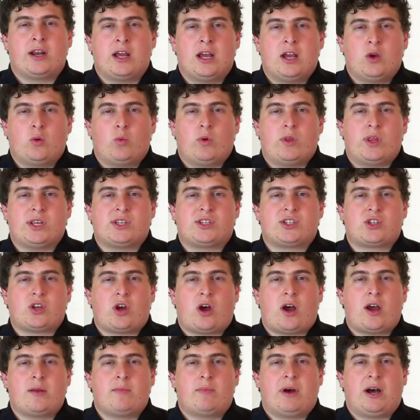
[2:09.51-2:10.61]
with a
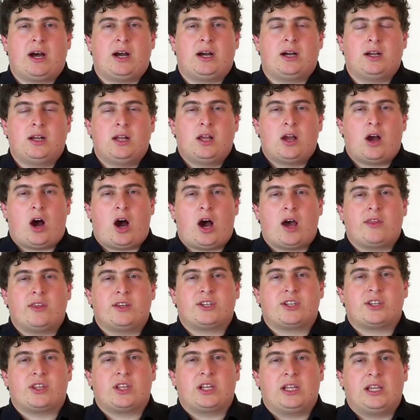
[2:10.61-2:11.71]
sidebar either to the
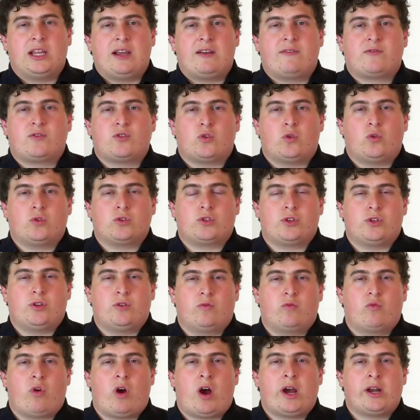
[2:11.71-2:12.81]
left or to the
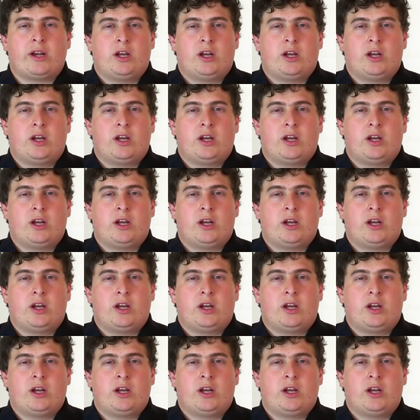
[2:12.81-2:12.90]
right,